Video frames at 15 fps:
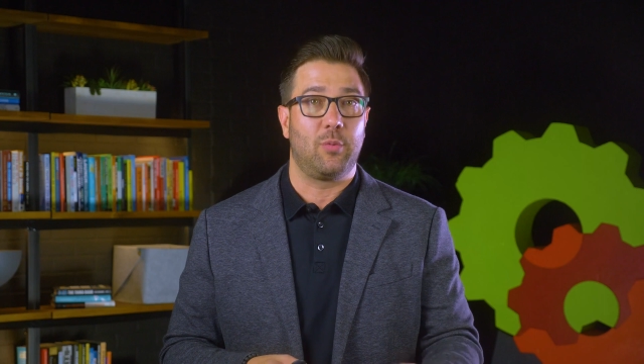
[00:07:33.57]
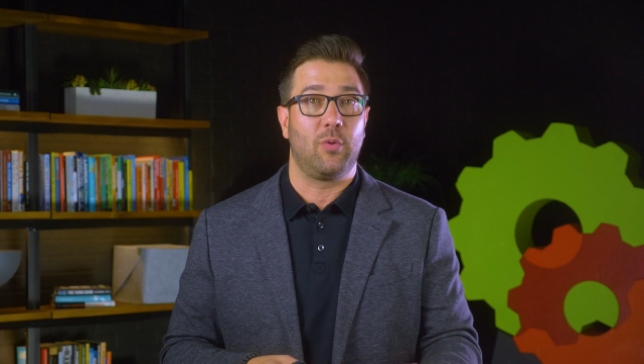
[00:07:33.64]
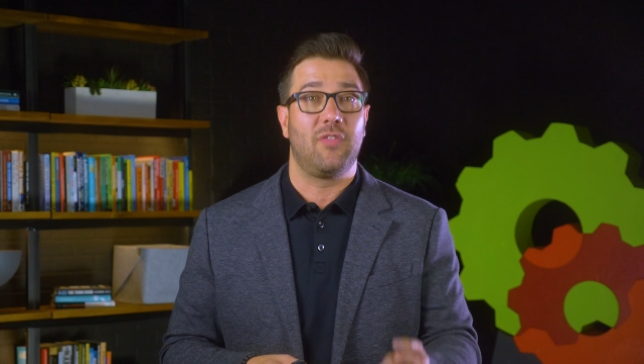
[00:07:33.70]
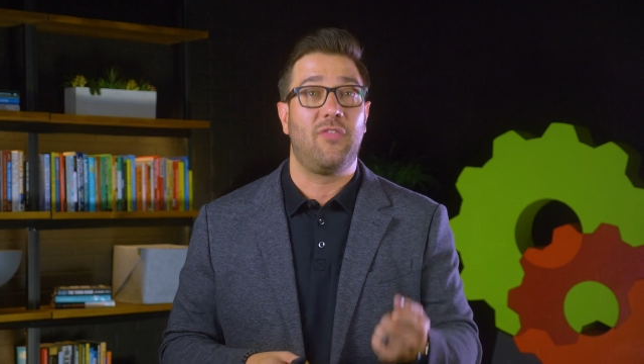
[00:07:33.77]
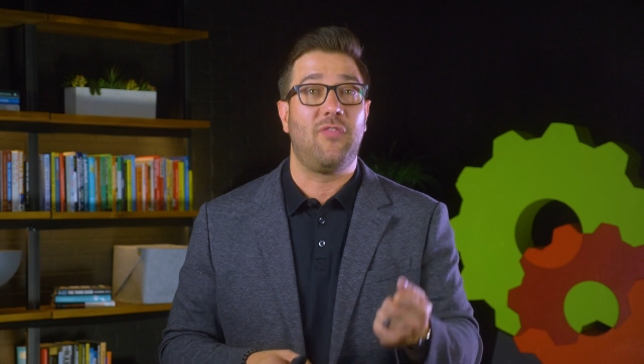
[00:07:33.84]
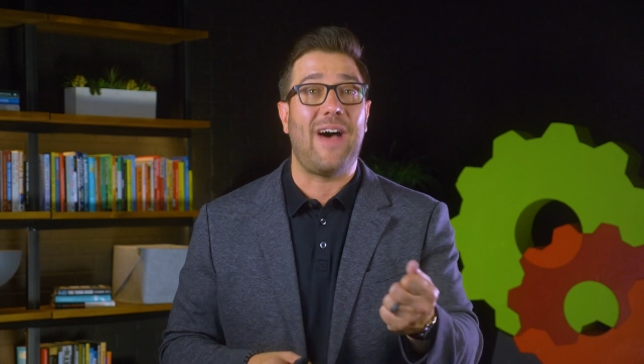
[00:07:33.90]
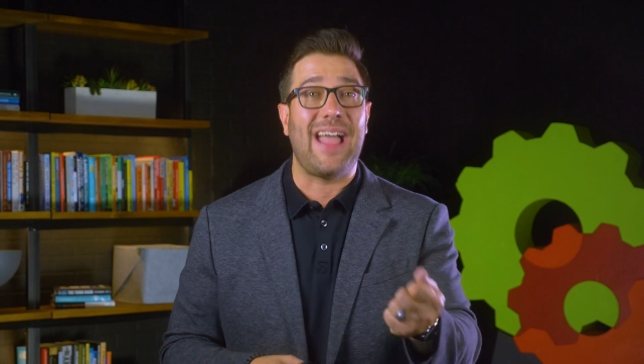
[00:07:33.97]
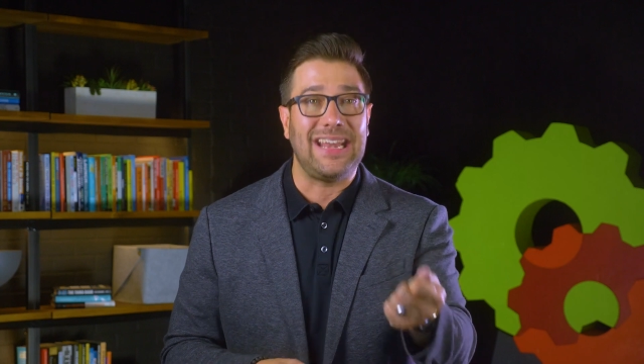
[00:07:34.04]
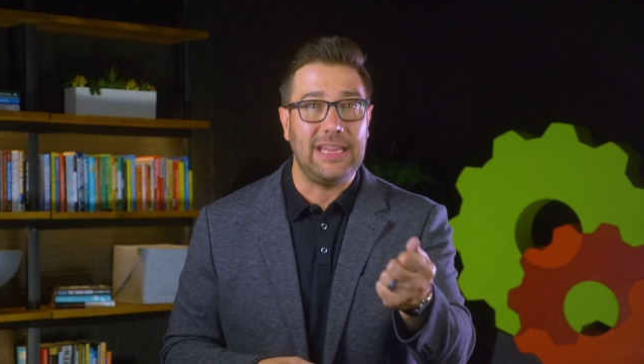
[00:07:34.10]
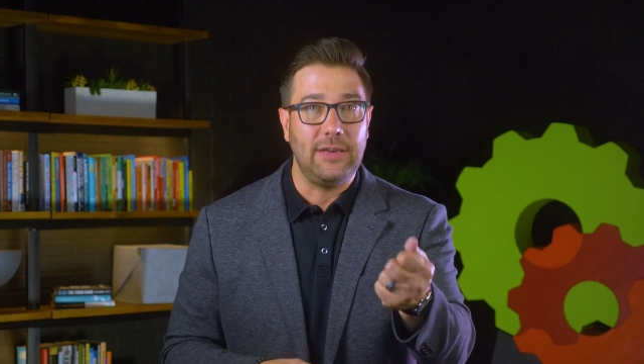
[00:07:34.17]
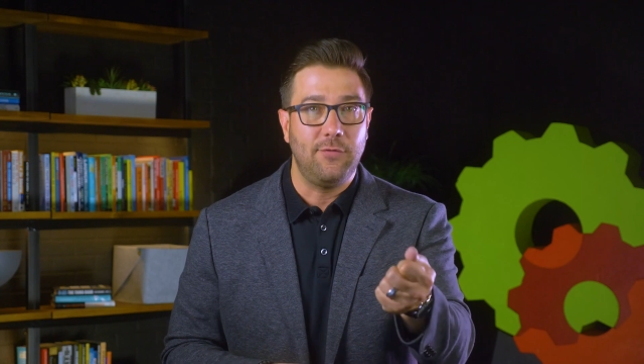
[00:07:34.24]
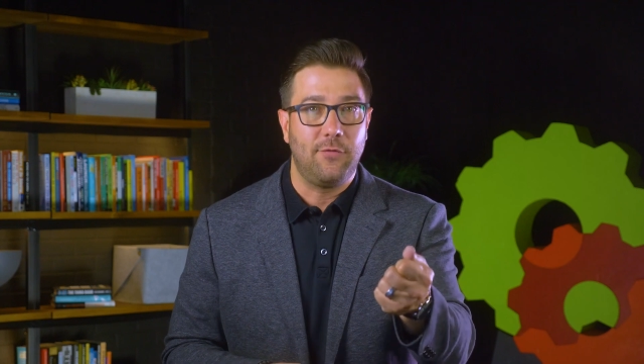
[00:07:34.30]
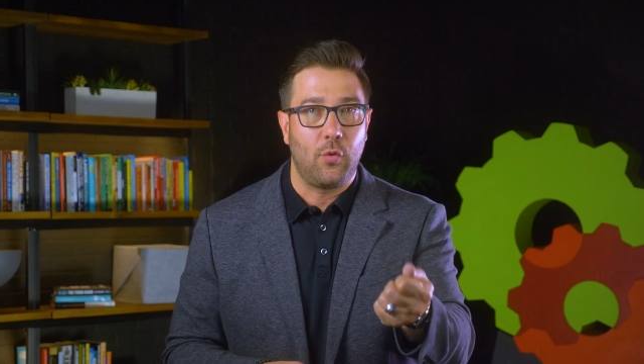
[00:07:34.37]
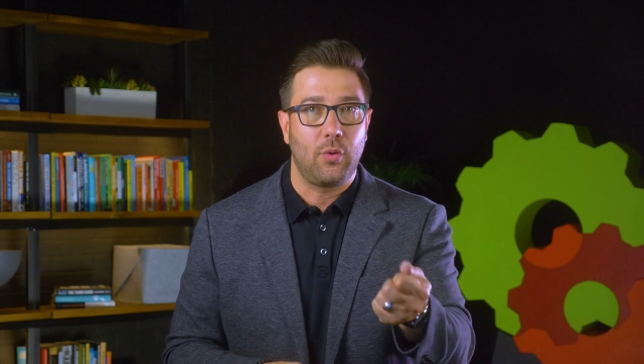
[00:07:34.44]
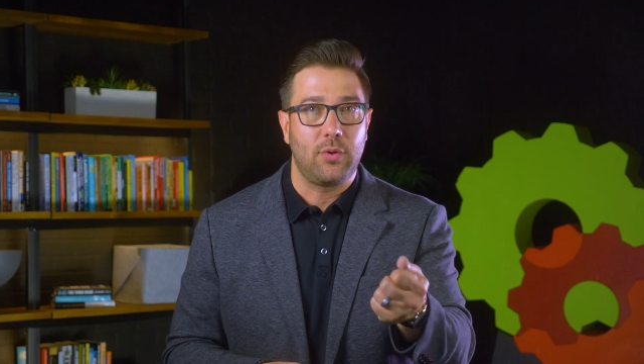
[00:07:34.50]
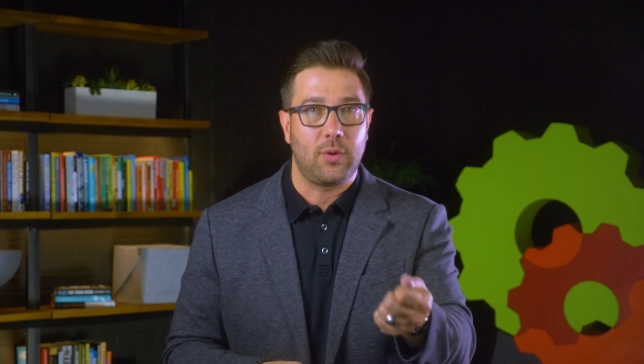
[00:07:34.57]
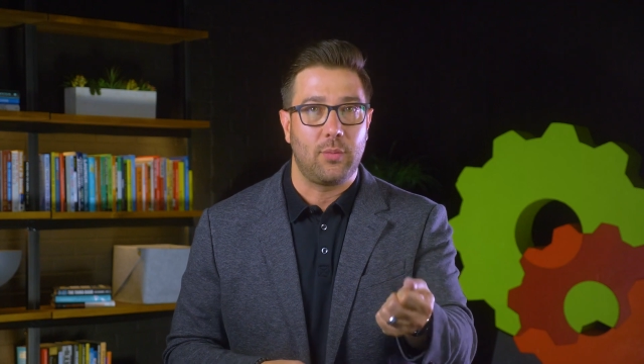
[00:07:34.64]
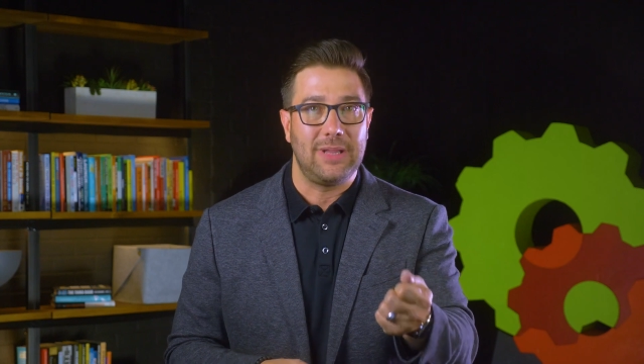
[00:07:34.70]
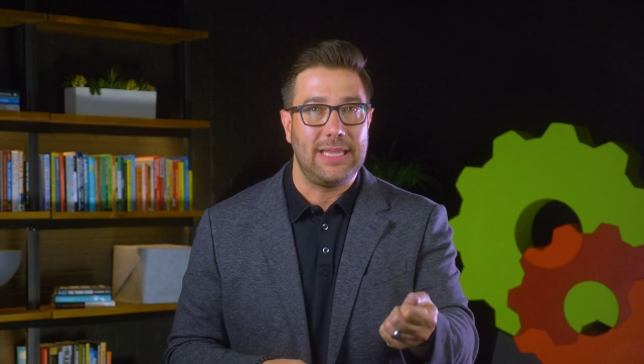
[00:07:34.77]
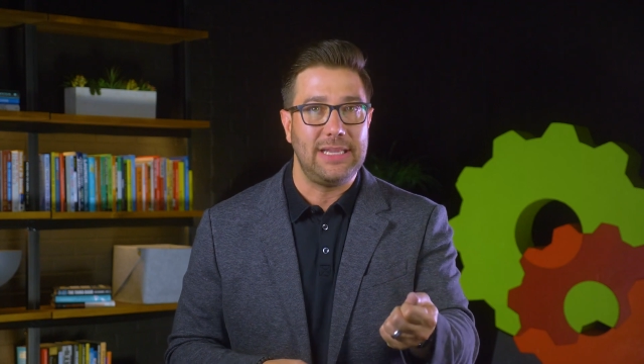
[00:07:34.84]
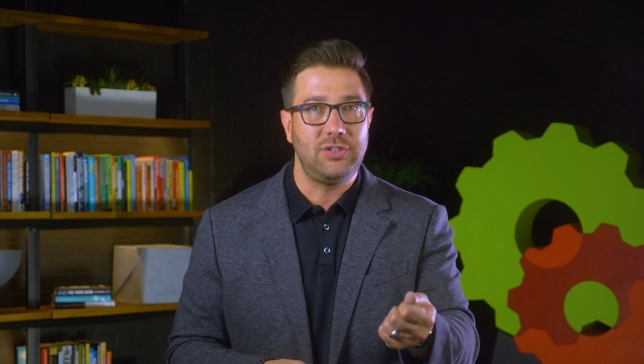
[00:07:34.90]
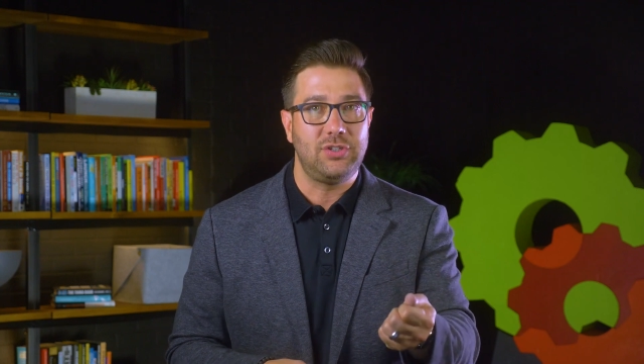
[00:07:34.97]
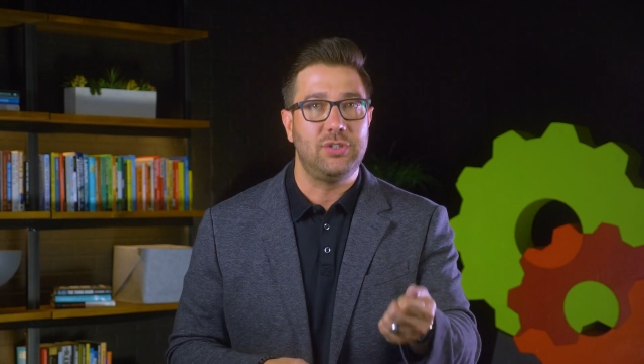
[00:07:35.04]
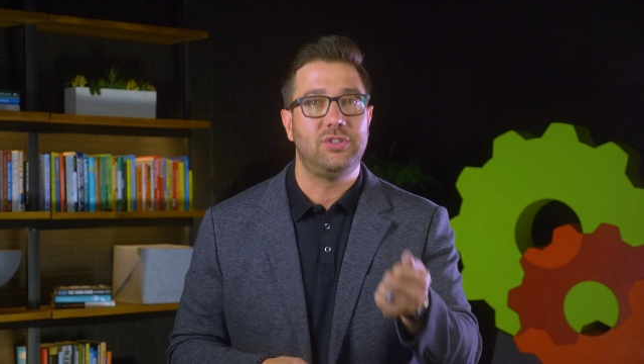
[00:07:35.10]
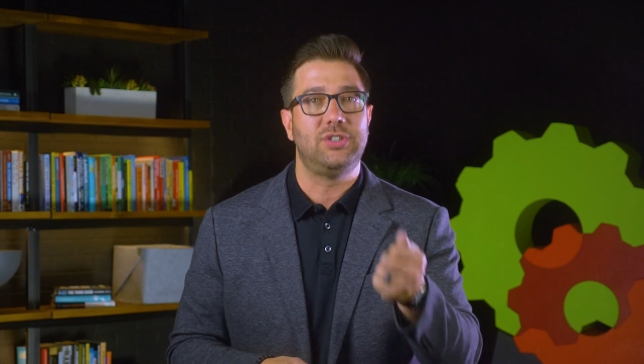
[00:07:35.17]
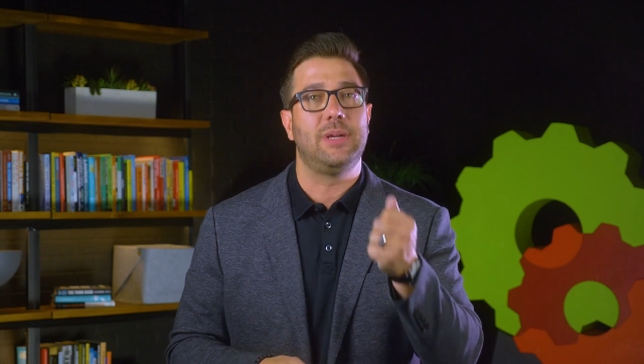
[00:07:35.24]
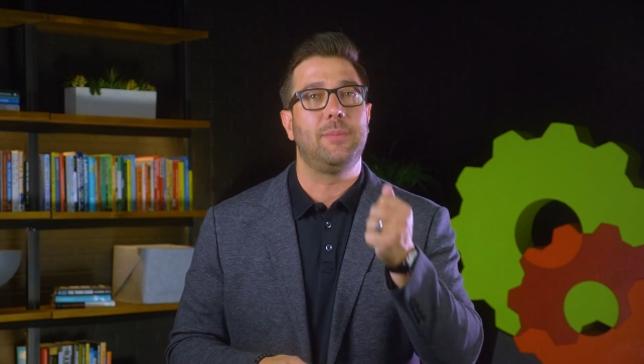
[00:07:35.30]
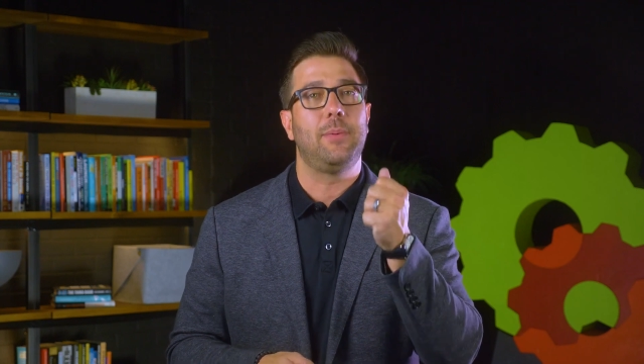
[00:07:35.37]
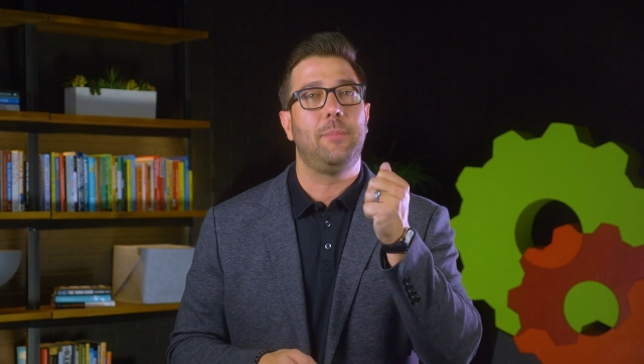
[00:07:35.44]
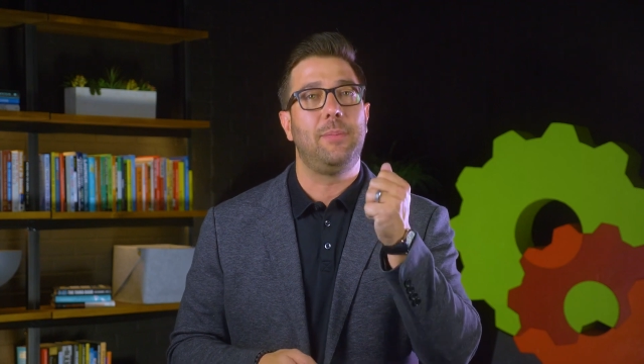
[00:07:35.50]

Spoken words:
We're fighting for the relationship